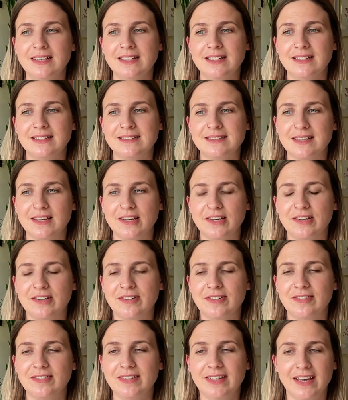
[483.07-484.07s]

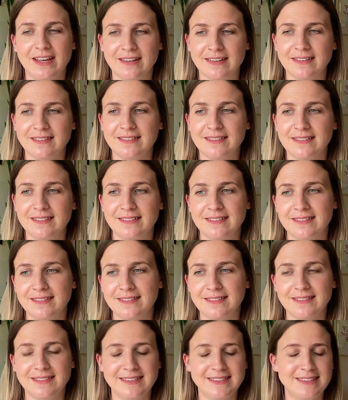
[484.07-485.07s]
So yeah,
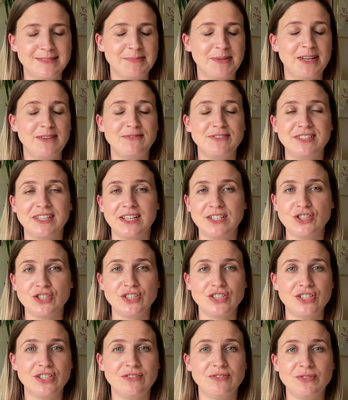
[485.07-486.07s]
this is my invitation
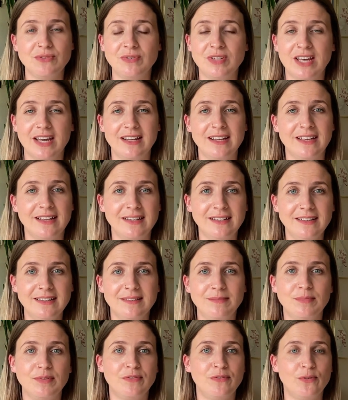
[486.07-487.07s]
to you to get in
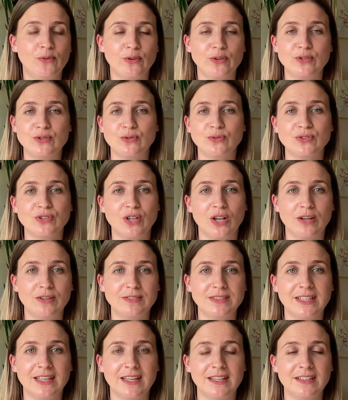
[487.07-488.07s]
before the doors
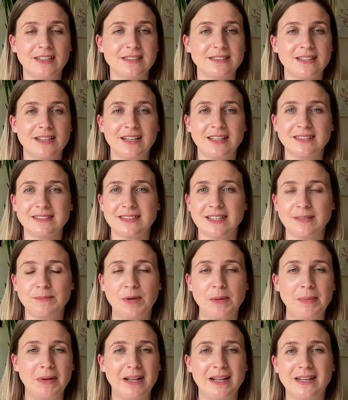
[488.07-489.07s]
close again, because like I said, my
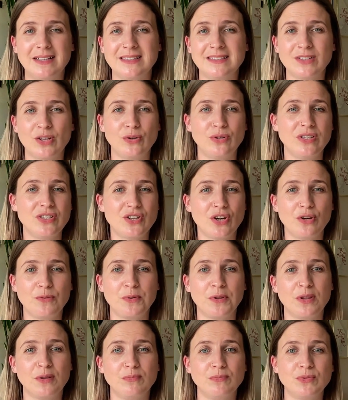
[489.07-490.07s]
plan is only to
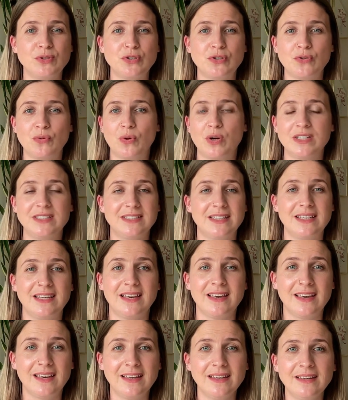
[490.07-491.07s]
open them twice a
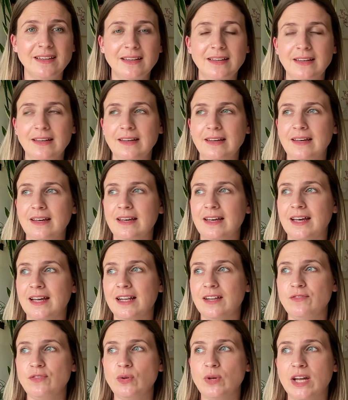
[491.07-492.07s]
year. And
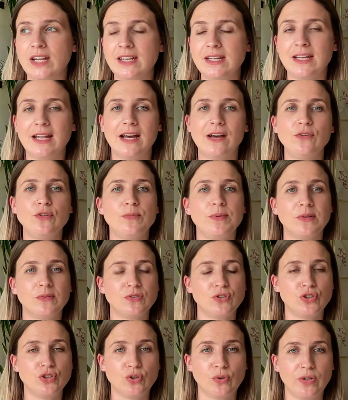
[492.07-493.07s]
if you get in now, you'll be able
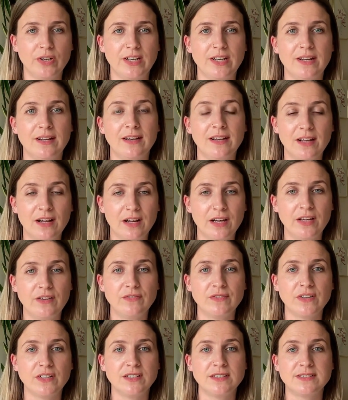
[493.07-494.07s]
to join a
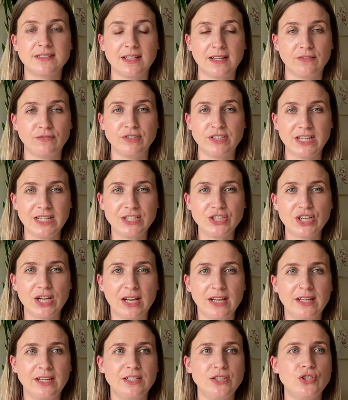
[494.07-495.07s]
live Sell Everyday
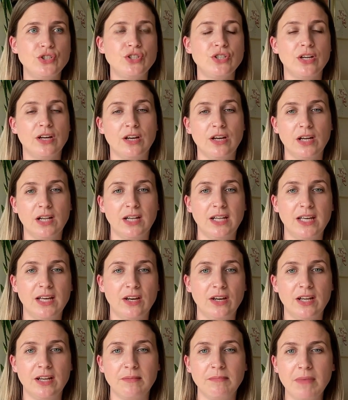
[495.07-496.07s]
Challenge early
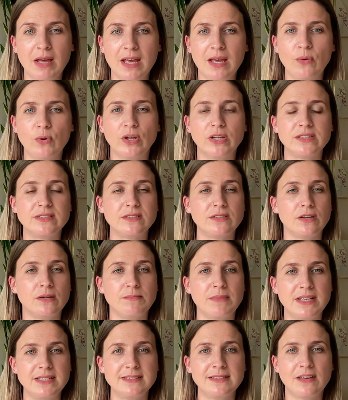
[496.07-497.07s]
in May. We're going to start
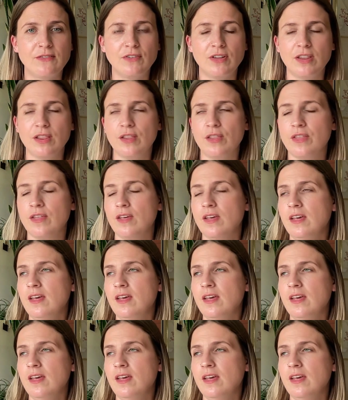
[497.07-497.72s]
May 7th.